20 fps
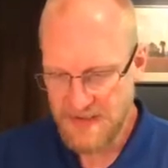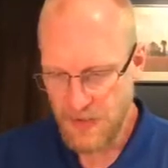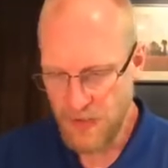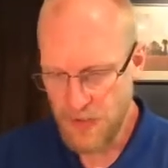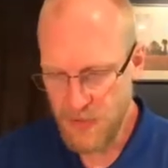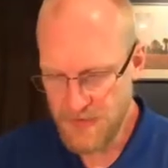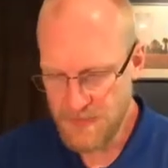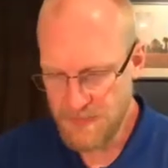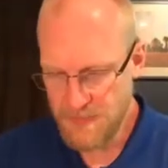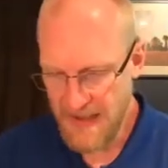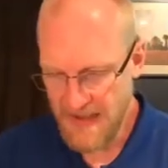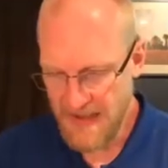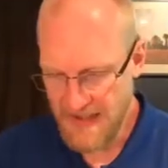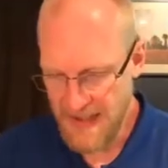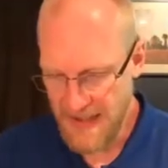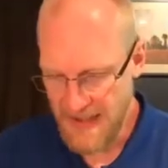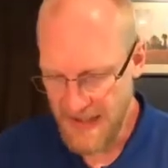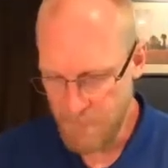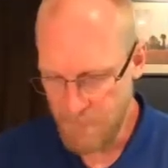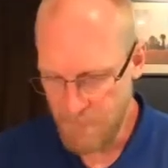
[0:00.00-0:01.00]
who's
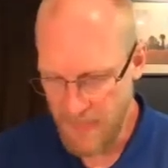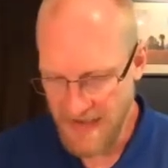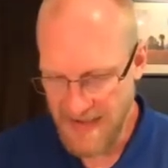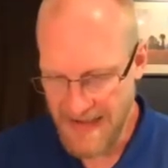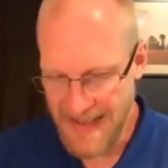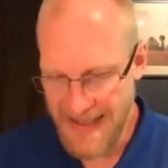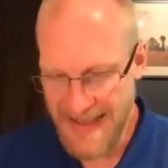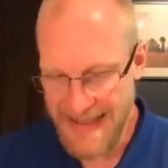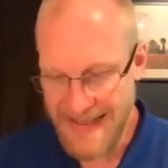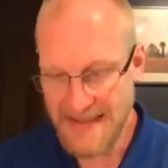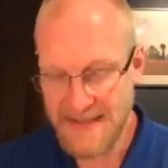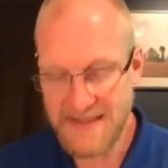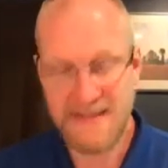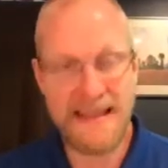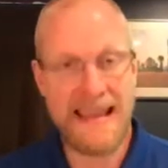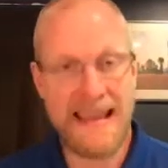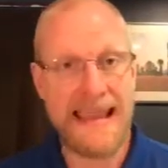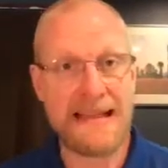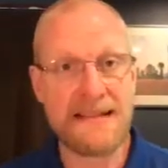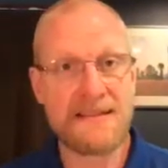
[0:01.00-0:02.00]
Madai? Madai is
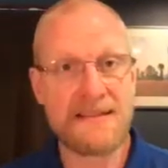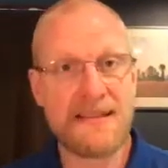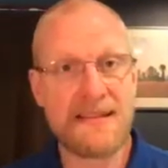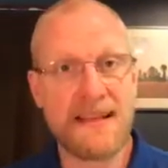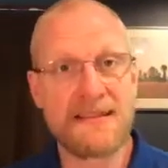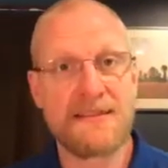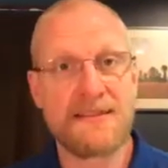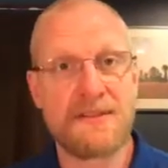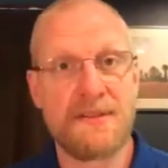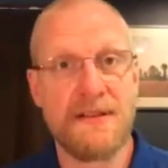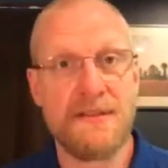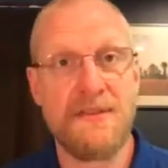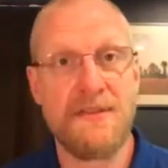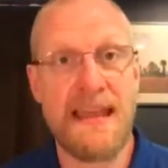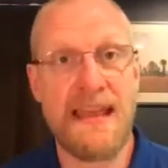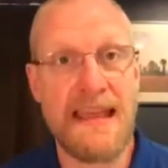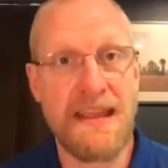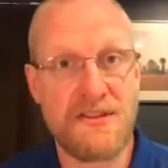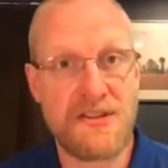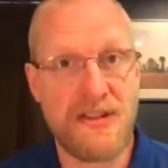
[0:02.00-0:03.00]
the ancestor of
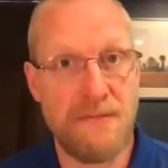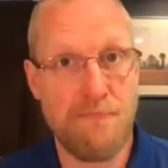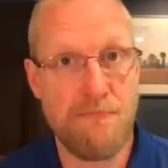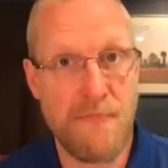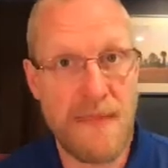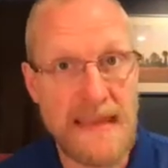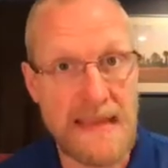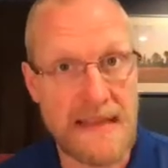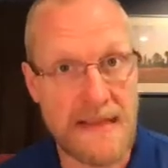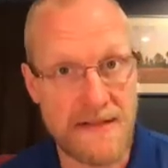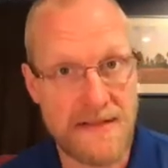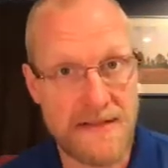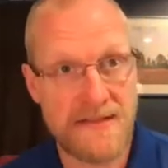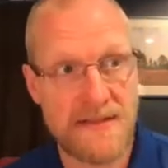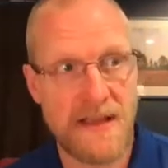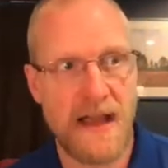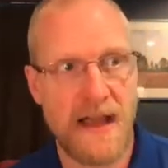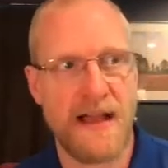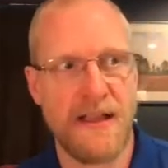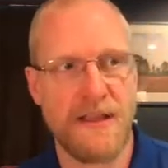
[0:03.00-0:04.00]
the ancient
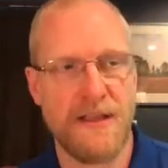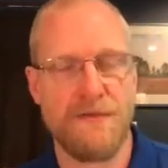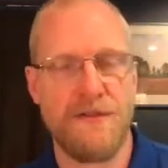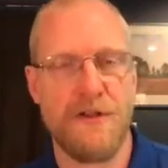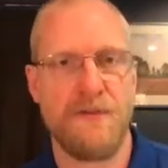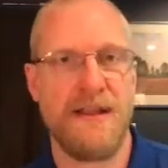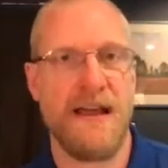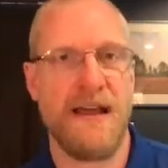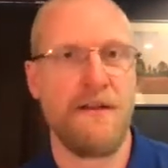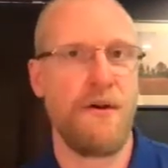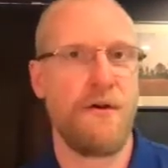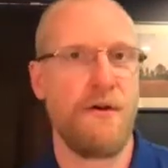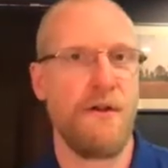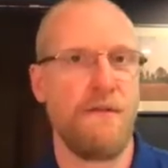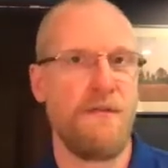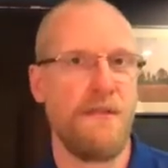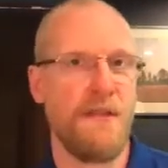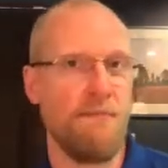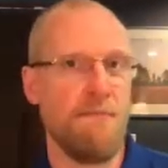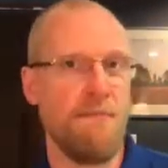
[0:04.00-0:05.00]
Medes. You've no doubt heard
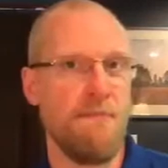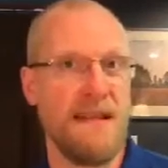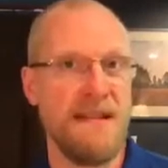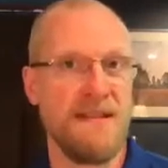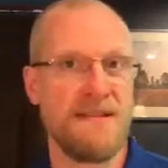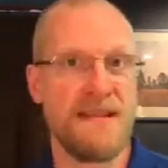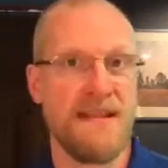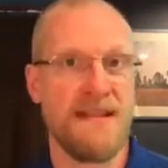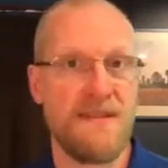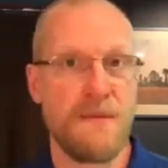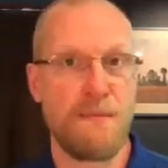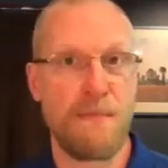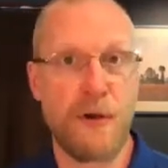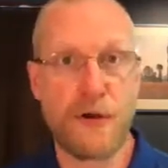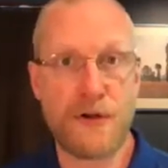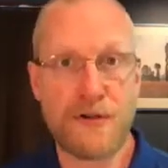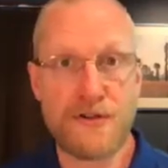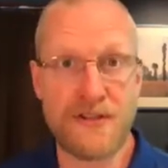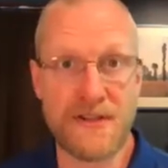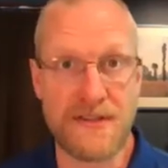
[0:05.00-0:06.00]
of the Medes and the
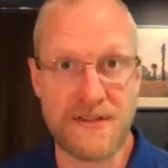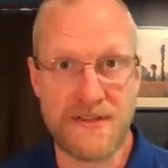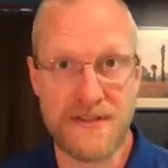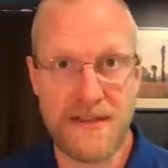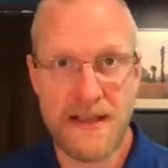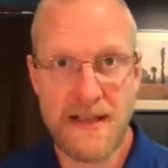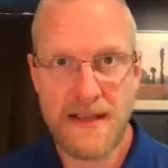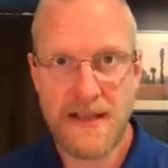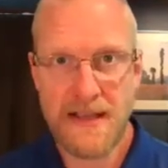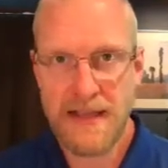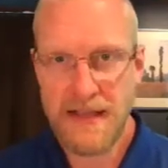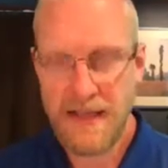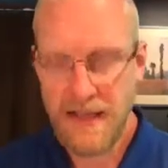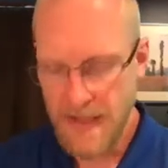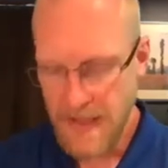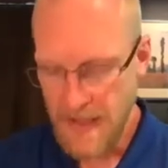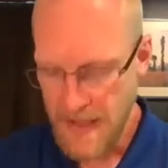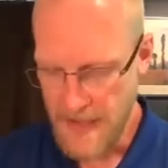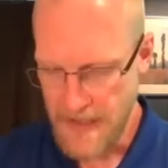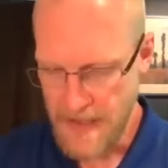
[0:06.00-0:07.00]
Persians.
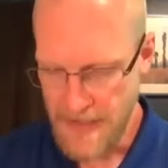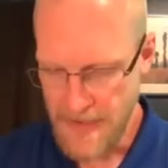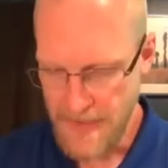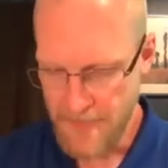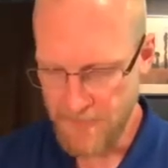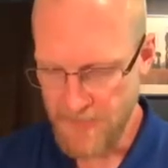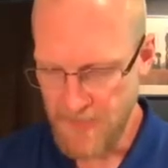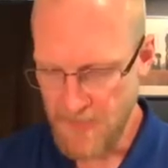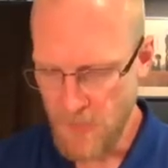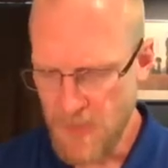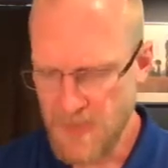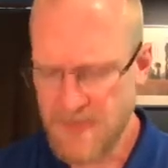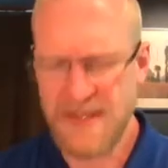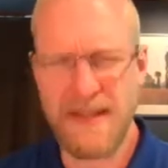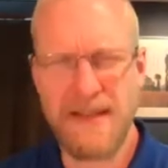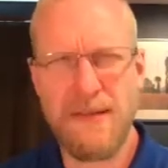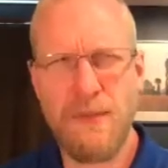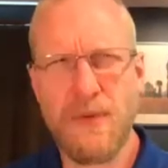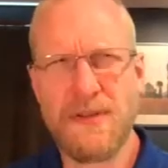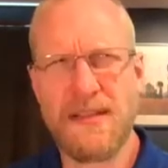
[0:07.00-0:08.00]
What was
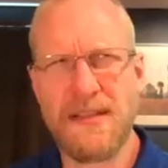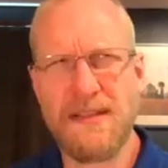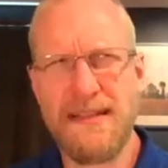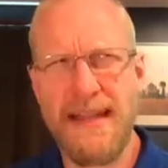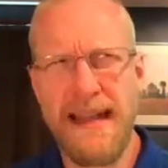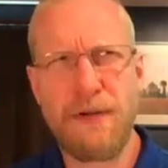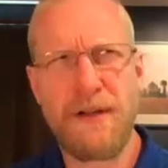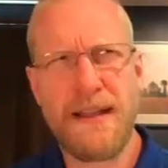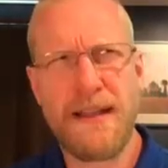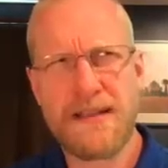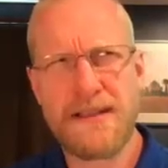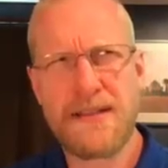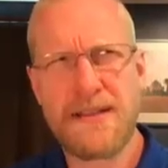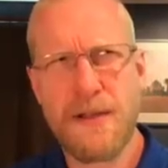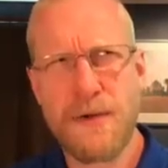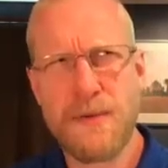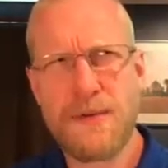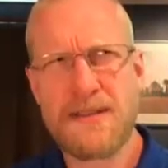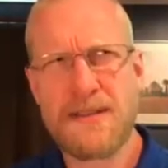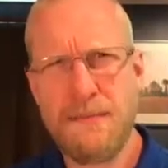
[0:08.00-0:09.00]
it? Was it Darius
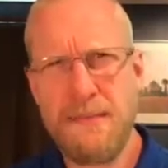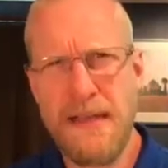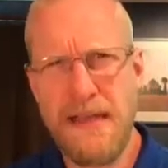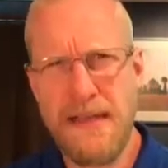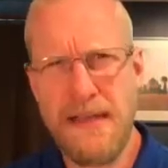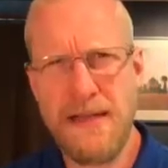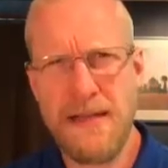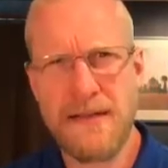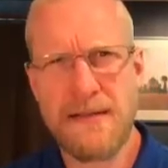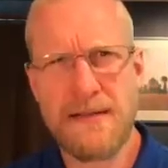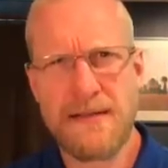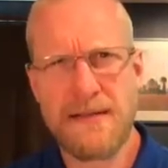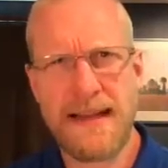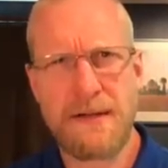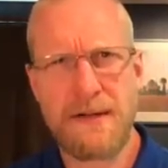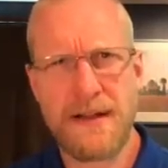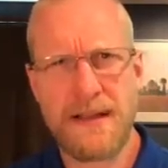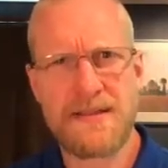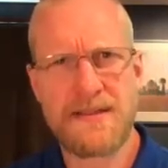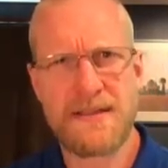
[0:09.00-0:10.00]
who was a Mede?
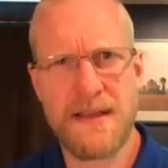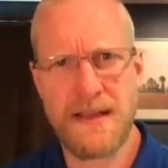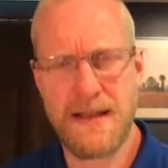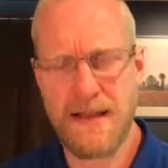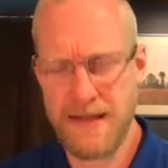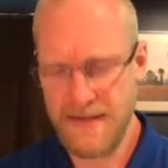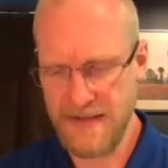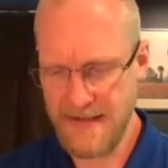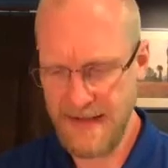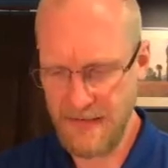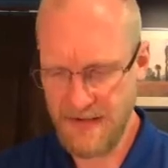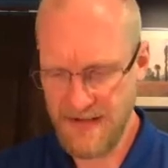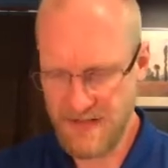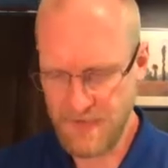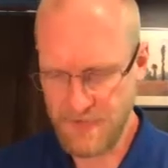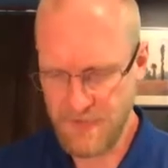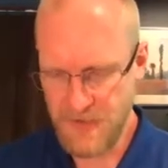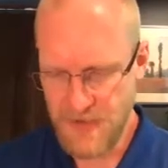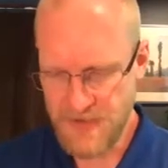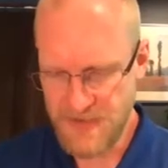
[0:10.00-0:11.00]
Darius
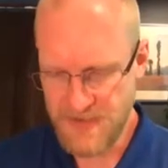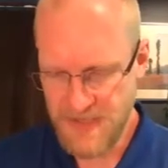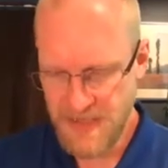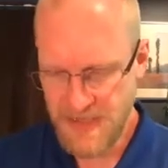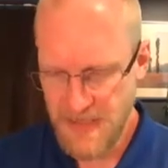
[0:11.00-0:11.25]
the First.